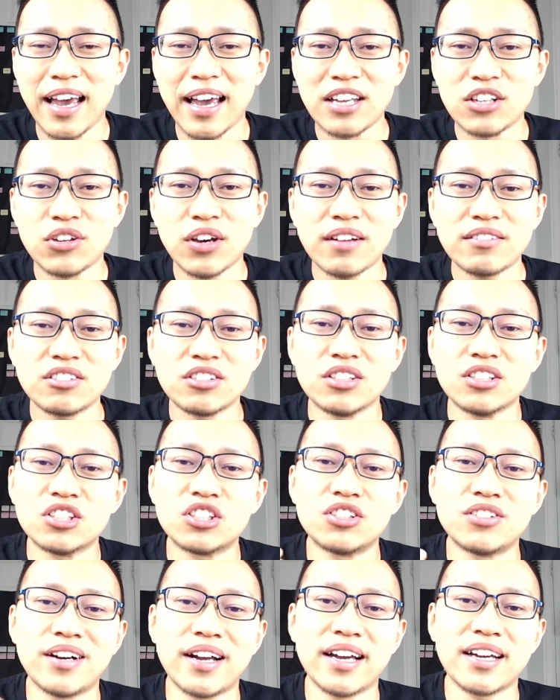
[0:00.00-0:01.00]
And you have to
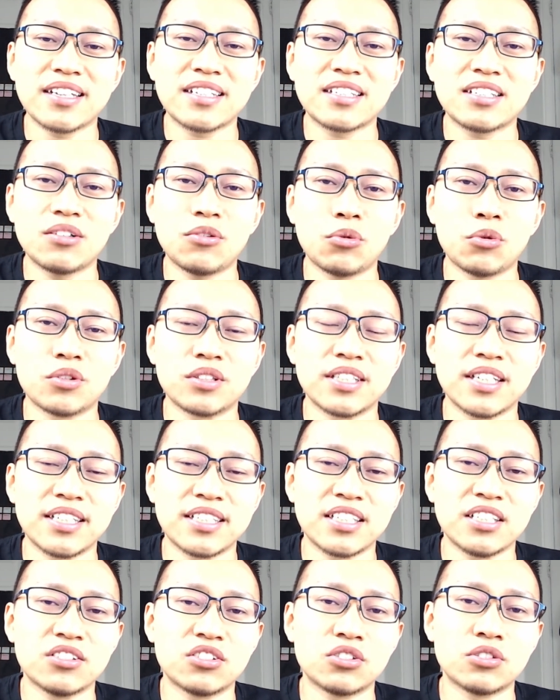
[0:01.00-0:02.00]
interact or
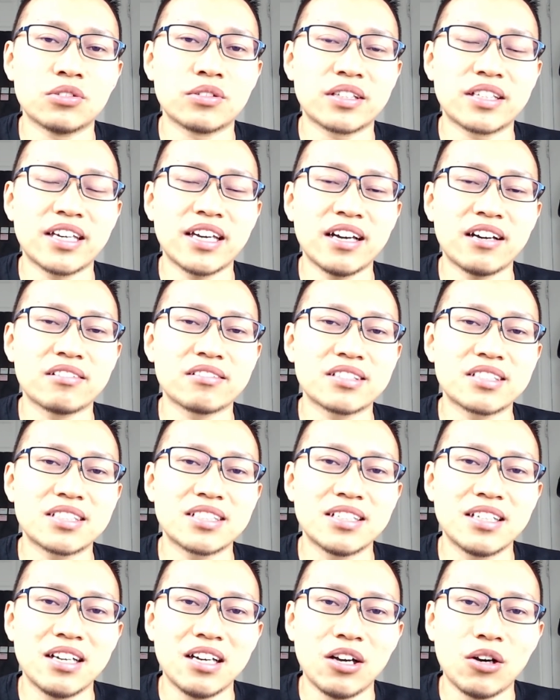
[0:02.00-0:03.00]
take into
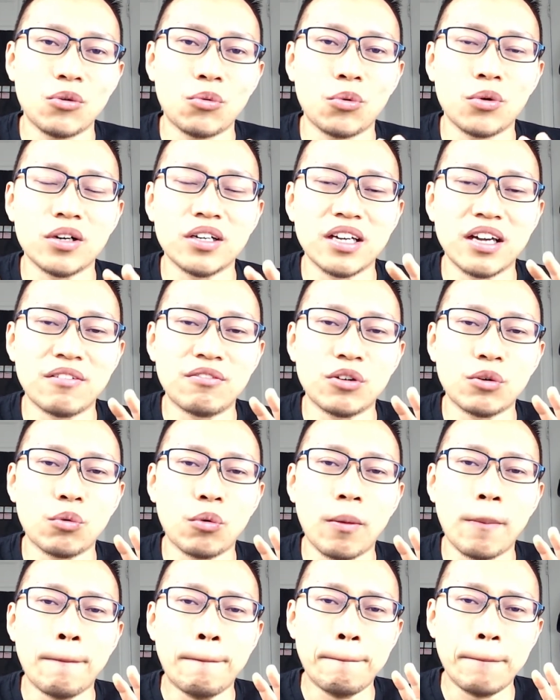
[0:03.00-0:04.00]
account what
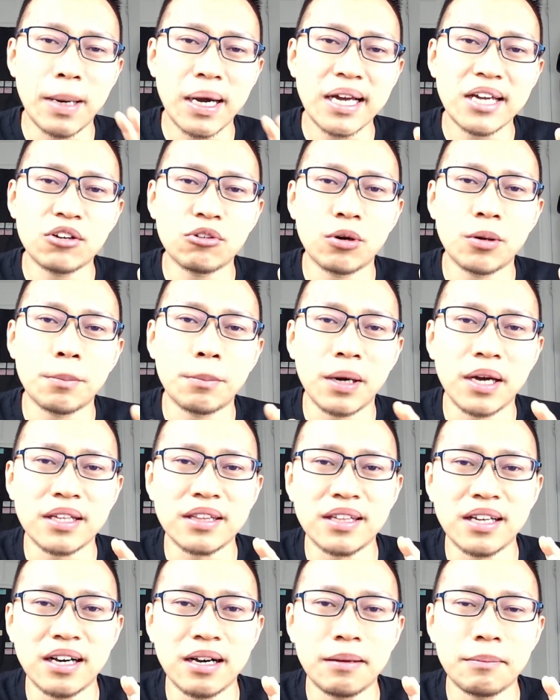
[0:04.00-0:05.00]
everyone might or
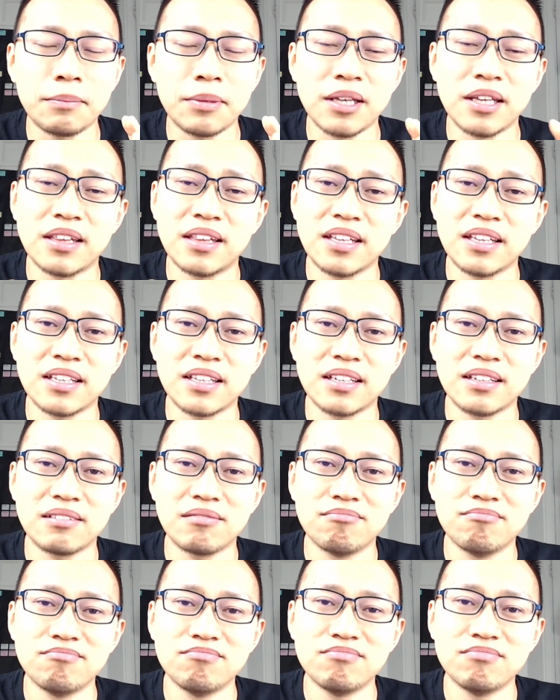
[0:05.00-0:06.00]
might not be thinking.
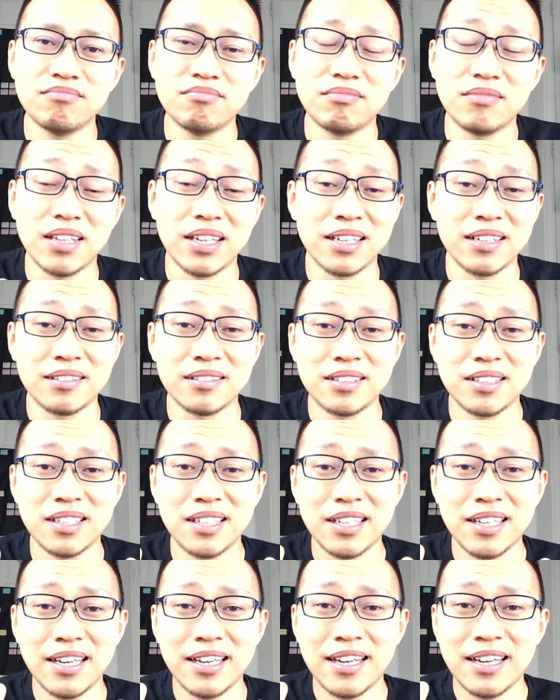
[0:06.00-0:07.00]
And
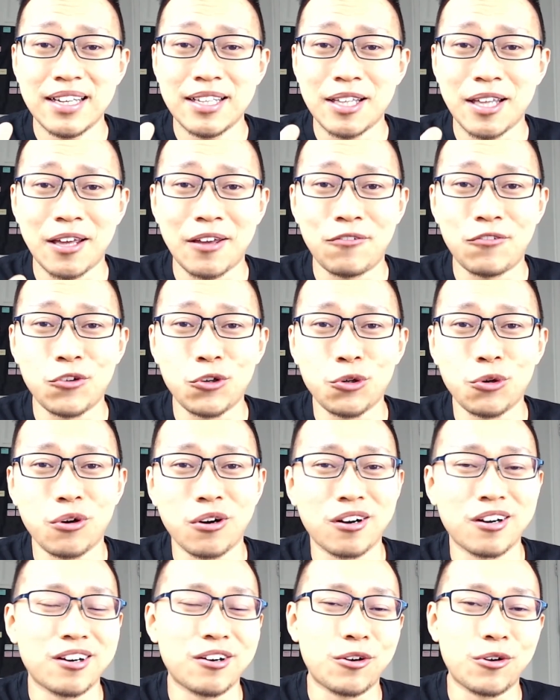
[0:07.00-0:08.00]
if you
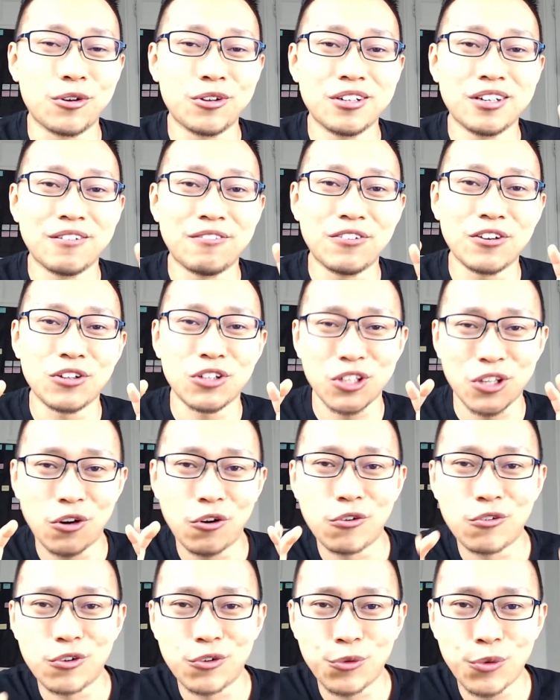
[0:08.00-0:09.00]
are already feeling
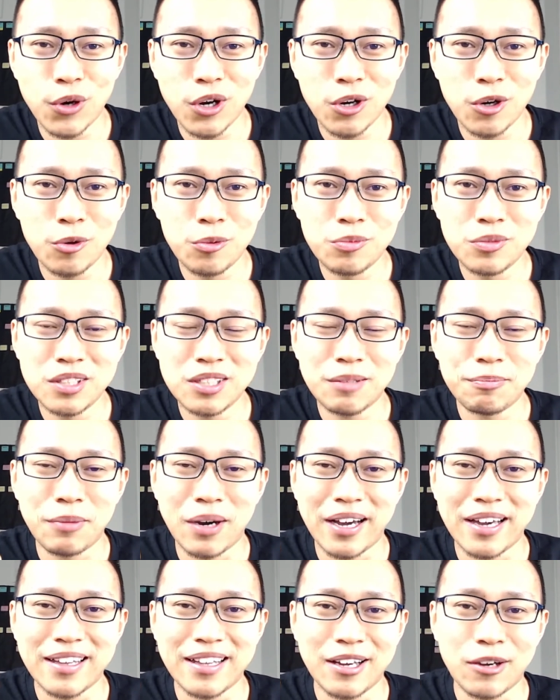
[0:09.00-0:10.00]
overwhelmed
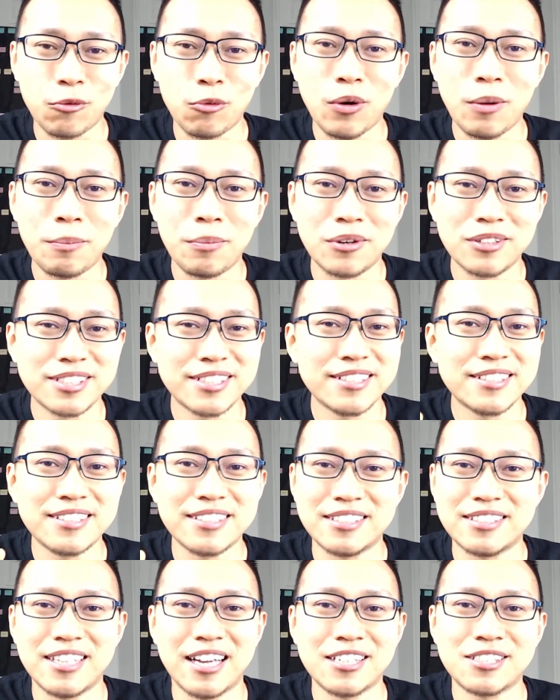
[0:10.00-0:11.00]
by like one person,
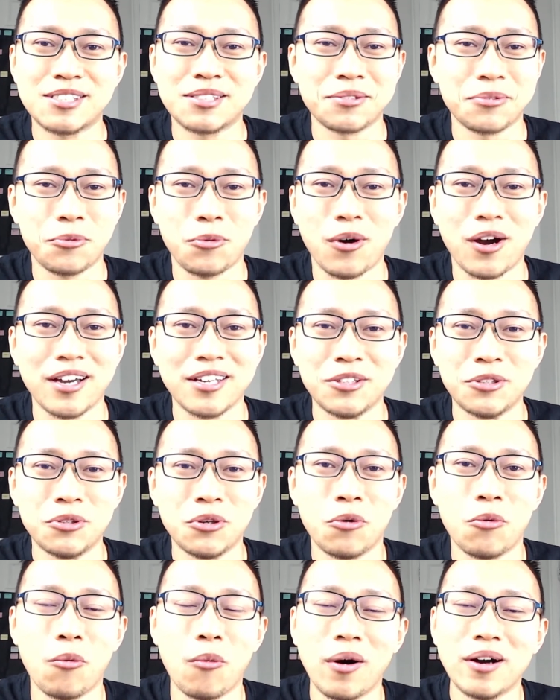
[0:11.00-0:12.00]
that's why you
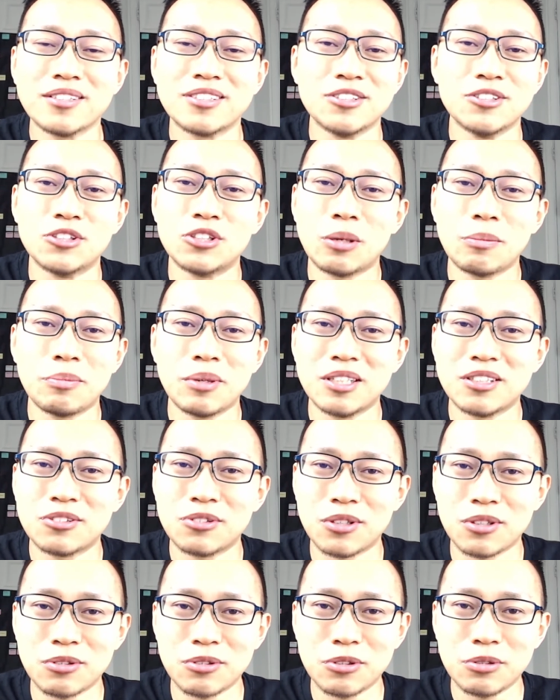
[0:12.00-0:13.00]
don't want to jump
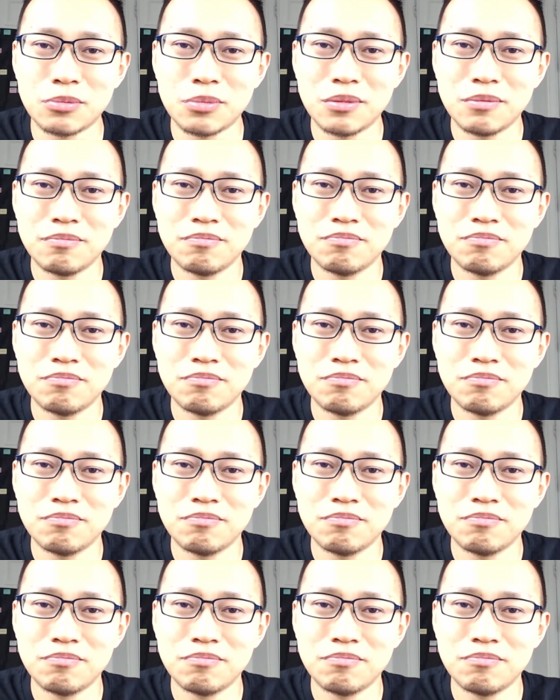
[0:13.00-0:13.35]
into a group,